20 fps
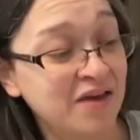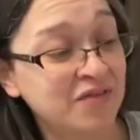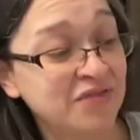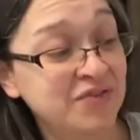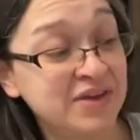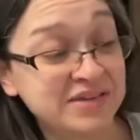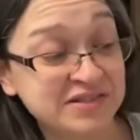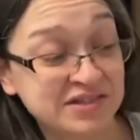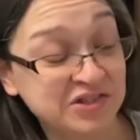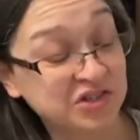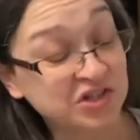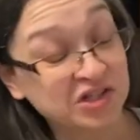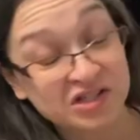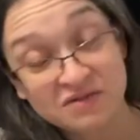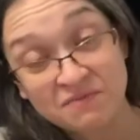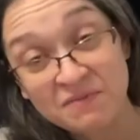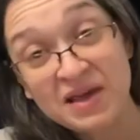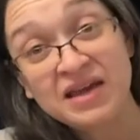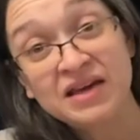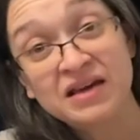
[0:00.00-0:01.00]
This just
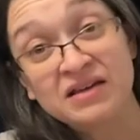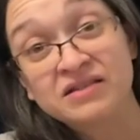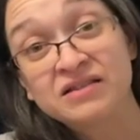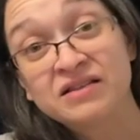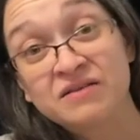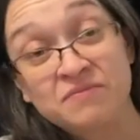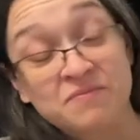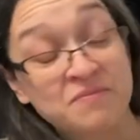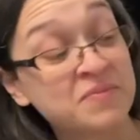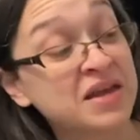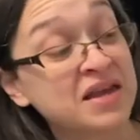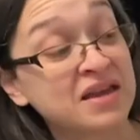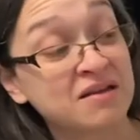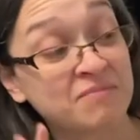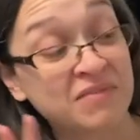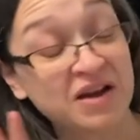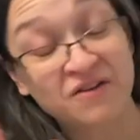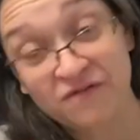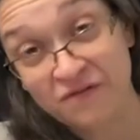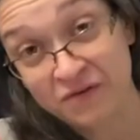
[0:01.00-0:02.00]
may end up being
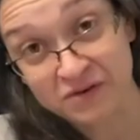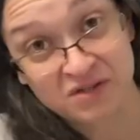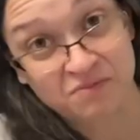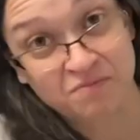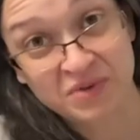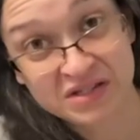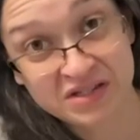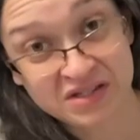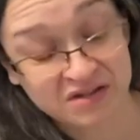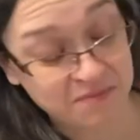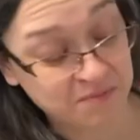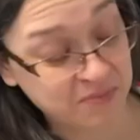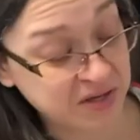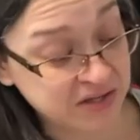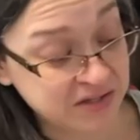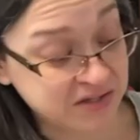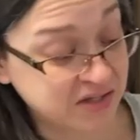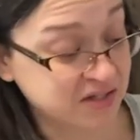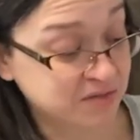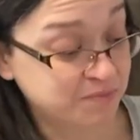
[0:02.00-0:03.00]
my first Bits and
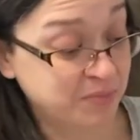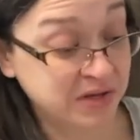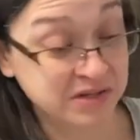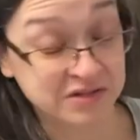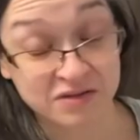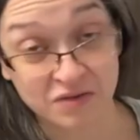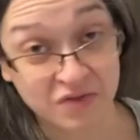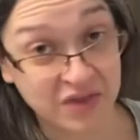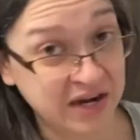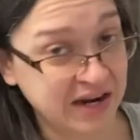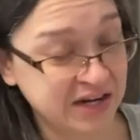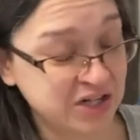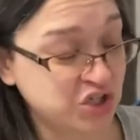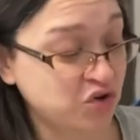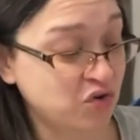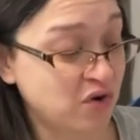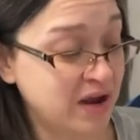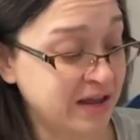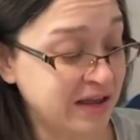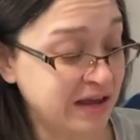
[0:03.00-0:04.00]
Pieces puzzle that I
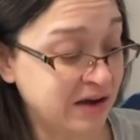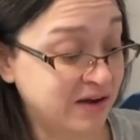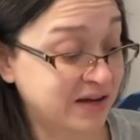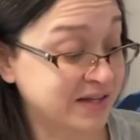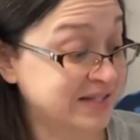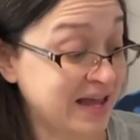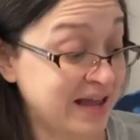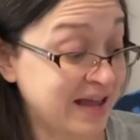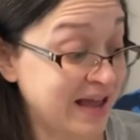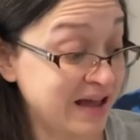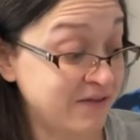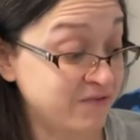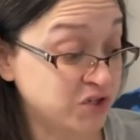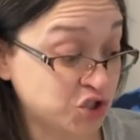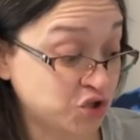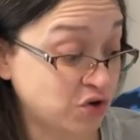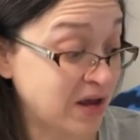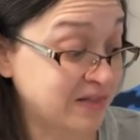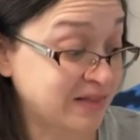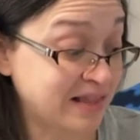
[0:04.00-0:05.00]
try out, because I haven't
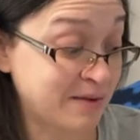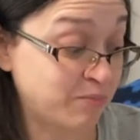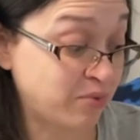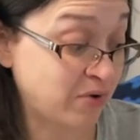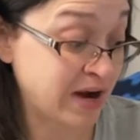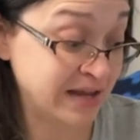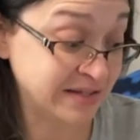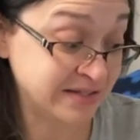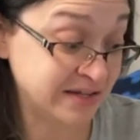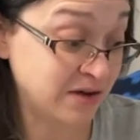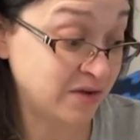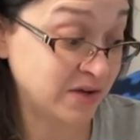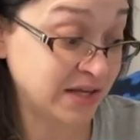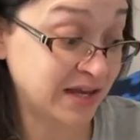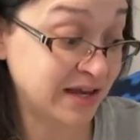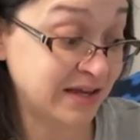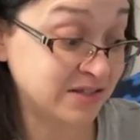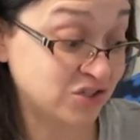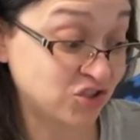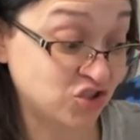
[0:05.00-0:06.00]
tried that brand out
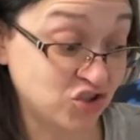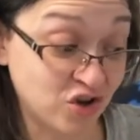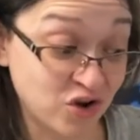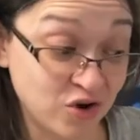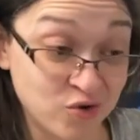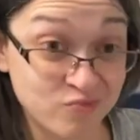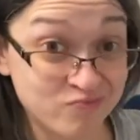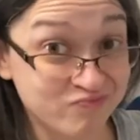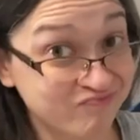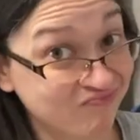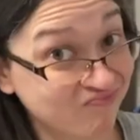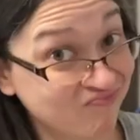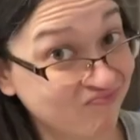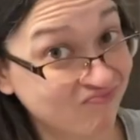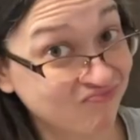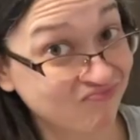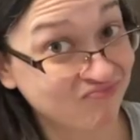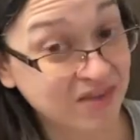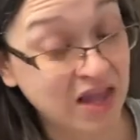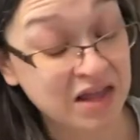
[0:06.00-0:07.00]
yet, so
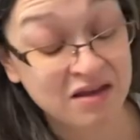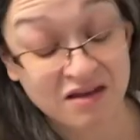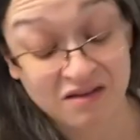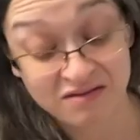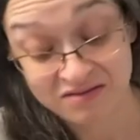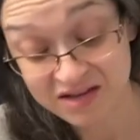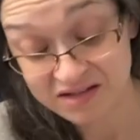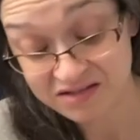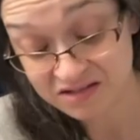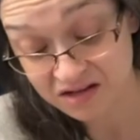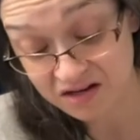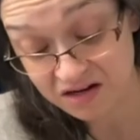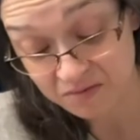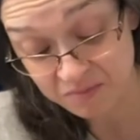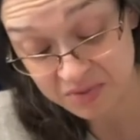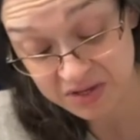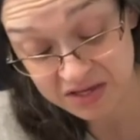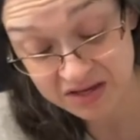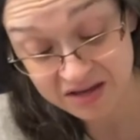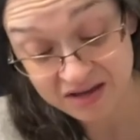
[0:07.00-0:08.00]
that's gonna
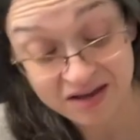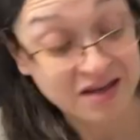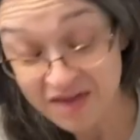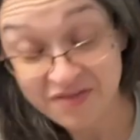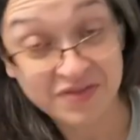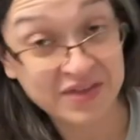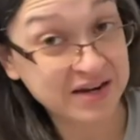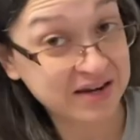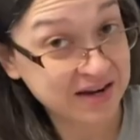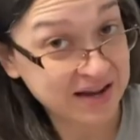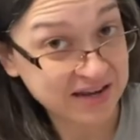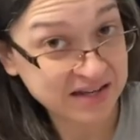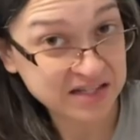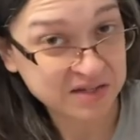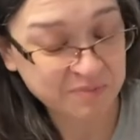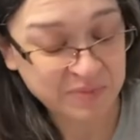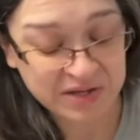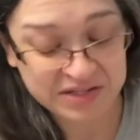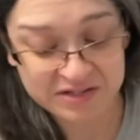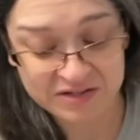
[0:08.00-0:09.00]
be it. The next
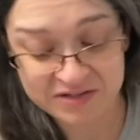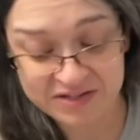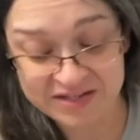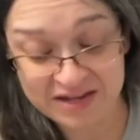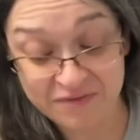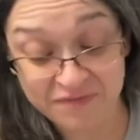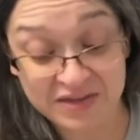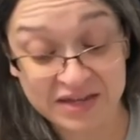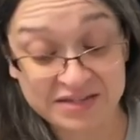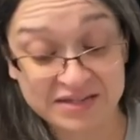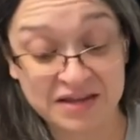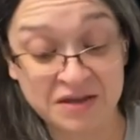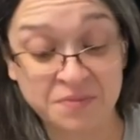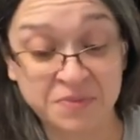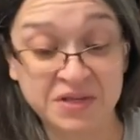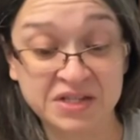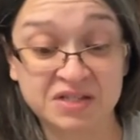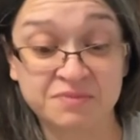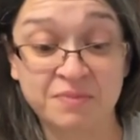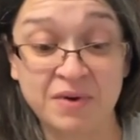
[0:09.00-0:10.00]
puzzle set that's in
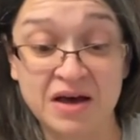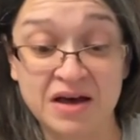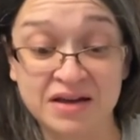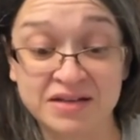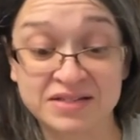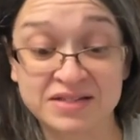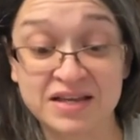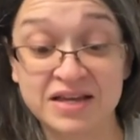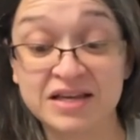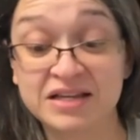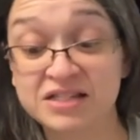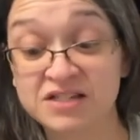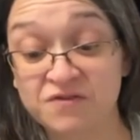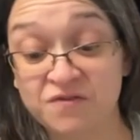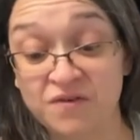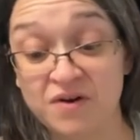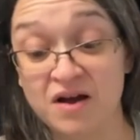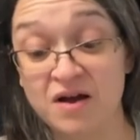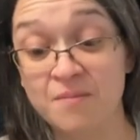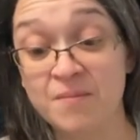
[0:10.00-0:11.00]
this box is
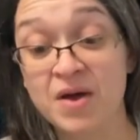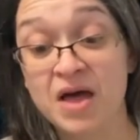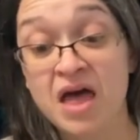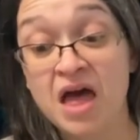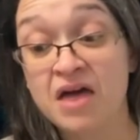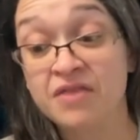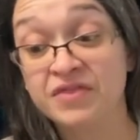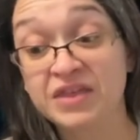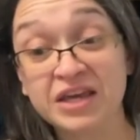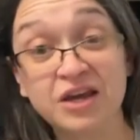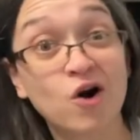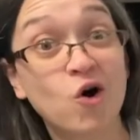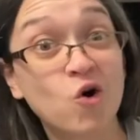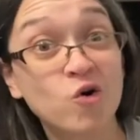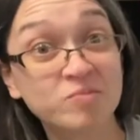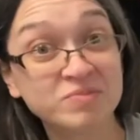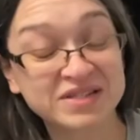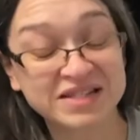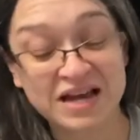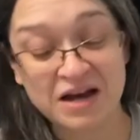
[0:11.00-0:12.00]
from the
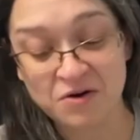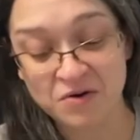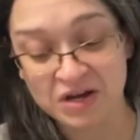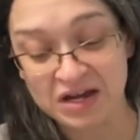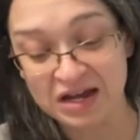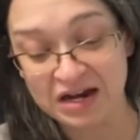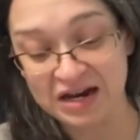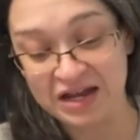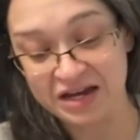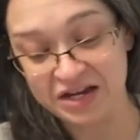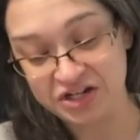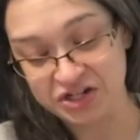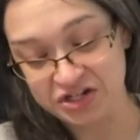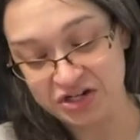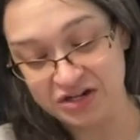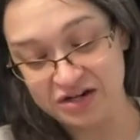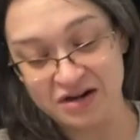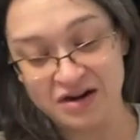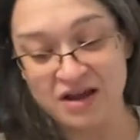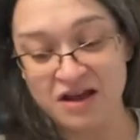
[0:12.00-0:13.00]
Hometown
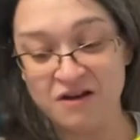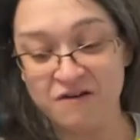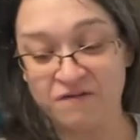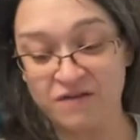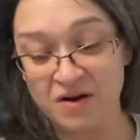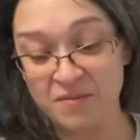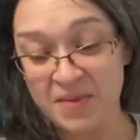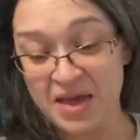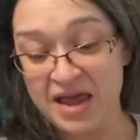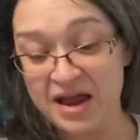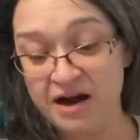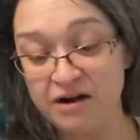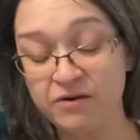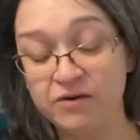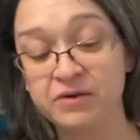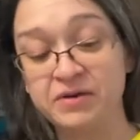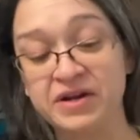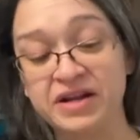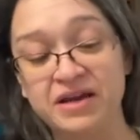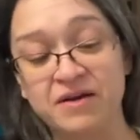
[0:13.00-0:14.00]
Collection from
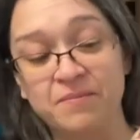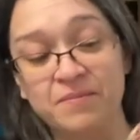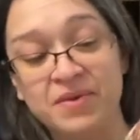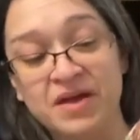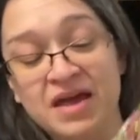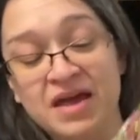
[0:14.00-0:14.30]
Heronym,